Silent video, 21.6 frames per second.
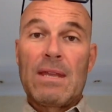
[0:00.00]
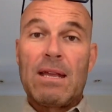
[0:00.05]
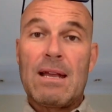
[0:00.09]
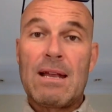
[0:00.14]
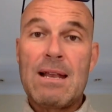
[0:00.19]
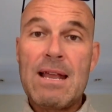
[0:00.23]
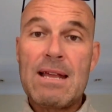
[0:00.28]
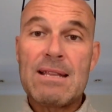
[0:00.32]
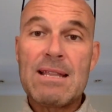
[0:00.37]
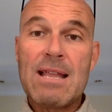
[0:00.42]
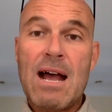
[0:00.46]

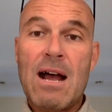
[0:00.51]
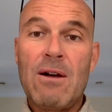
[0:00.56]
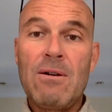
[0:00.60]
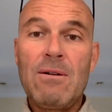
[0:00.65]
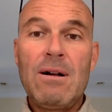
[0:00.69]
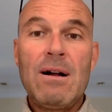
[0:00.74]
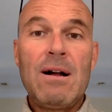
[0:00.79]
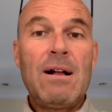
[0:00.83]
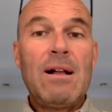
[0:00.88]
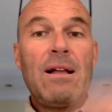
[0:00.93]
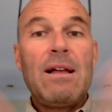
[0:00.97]
Click
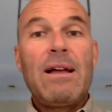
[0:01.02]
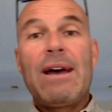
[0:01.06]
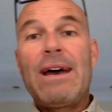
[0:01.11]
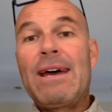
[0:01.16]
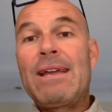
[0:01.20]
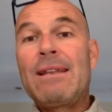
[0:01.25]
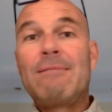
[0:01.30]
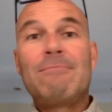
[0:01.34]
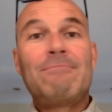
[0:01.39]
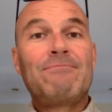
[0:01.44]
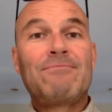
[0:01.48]
now,
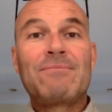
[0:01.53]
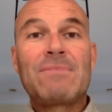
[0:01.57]
and